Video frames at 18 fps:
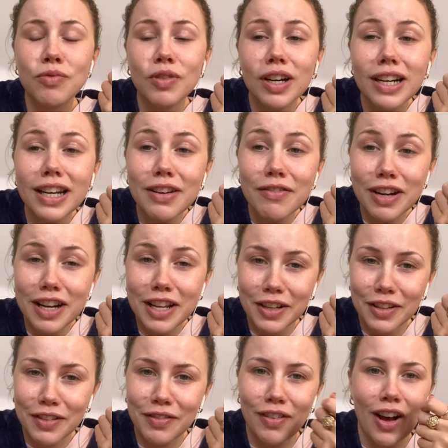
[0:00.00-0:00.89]
really, really
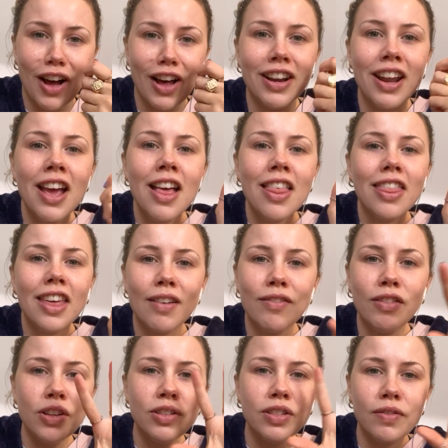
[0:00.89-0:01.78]
good fun. They
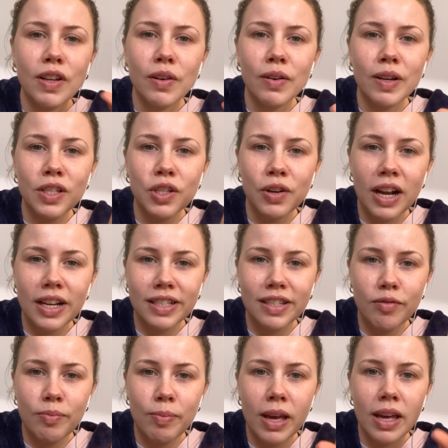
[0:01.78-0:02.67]
have loads of little
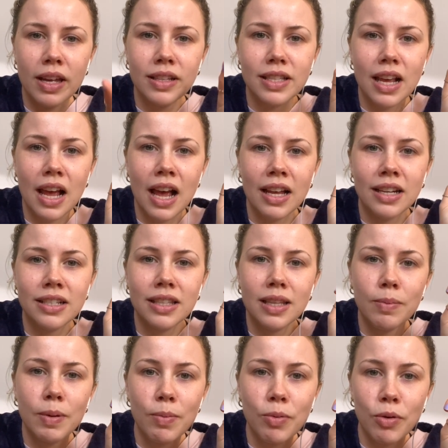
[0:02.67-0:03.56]
interactive bits and
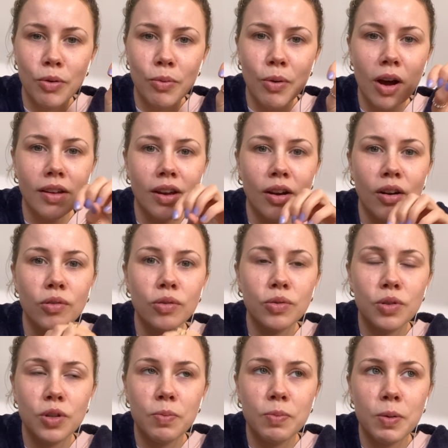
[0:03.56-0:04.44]
the people who work there are
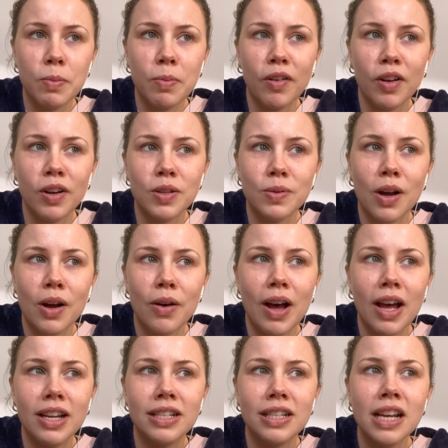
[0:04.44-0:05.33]
all super, super fun as well.
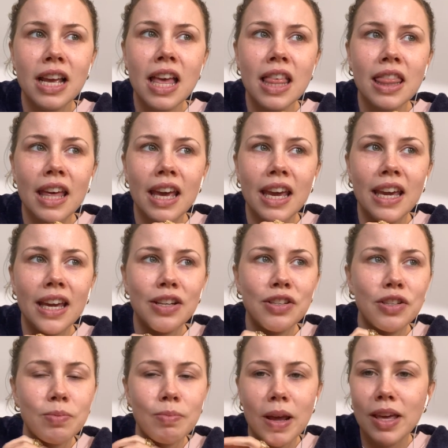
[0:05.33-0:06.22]
And they
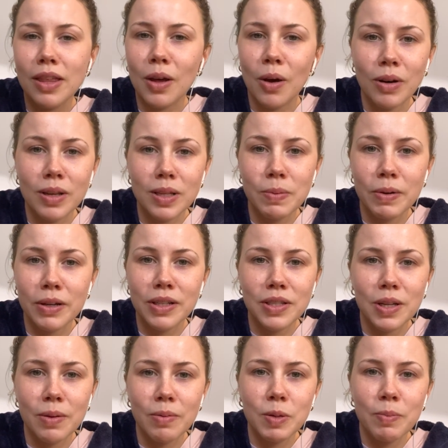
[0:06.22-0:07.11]
just make the whole
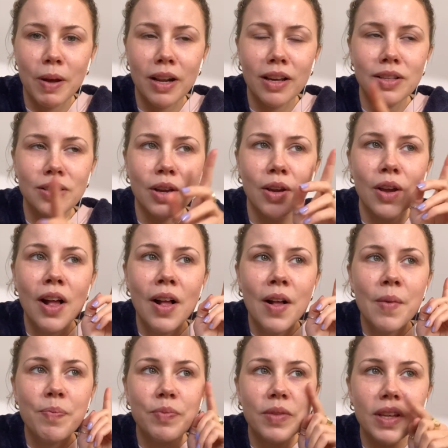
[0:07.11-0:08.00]
experience so much better. So
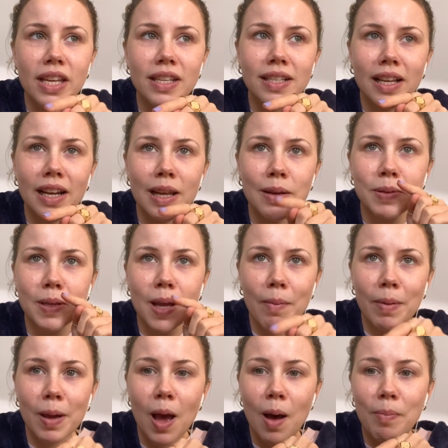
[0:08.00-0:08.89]
these clips
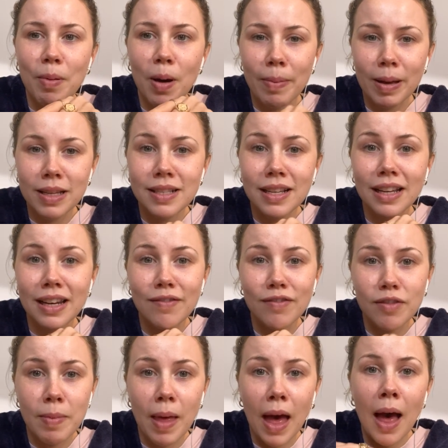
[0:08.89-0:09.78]
coming up are basically
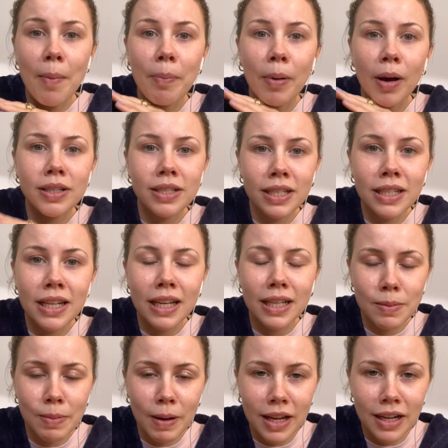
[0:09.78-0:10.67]
from that, but I didn't
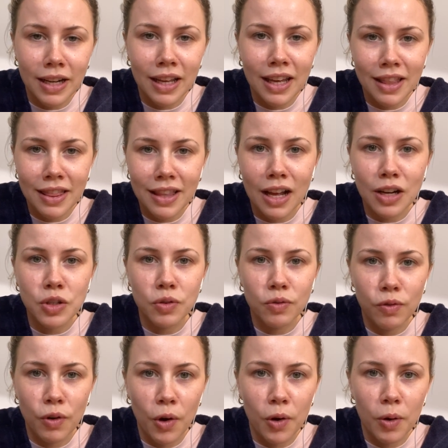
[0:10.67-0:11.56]
explain it in the
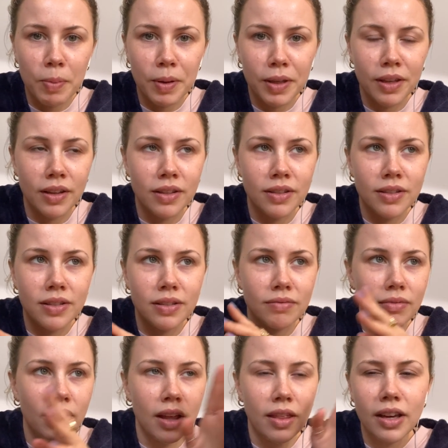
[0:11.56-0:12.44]
actual vlog because
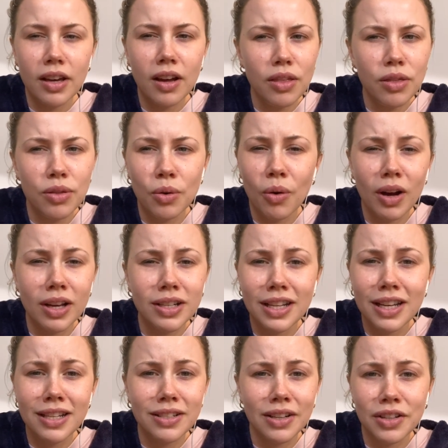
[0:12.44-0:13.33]
I think I thought I
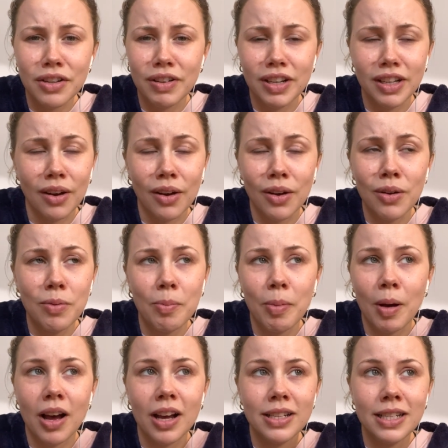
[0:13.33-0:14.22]
did. I don't really know,
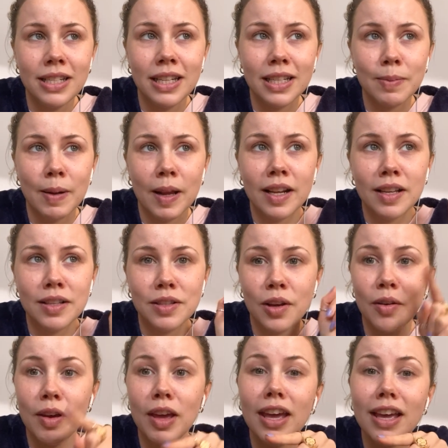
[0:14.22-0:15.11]
but I didn't explain it.
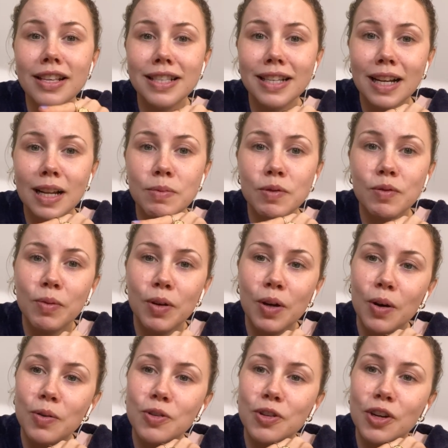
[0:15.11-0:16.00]
So here is the clips from the
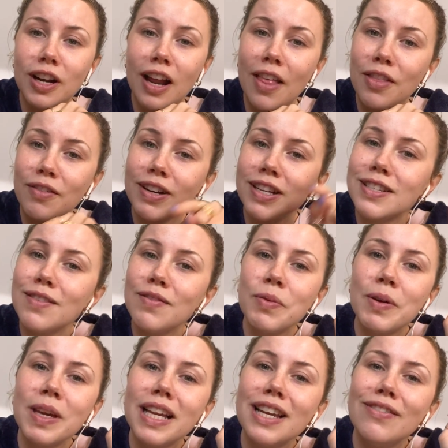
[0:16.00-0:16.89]
Cauldron and the rest of
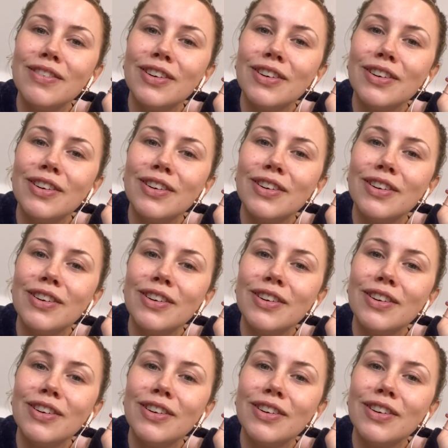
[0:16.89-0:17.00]
the weekly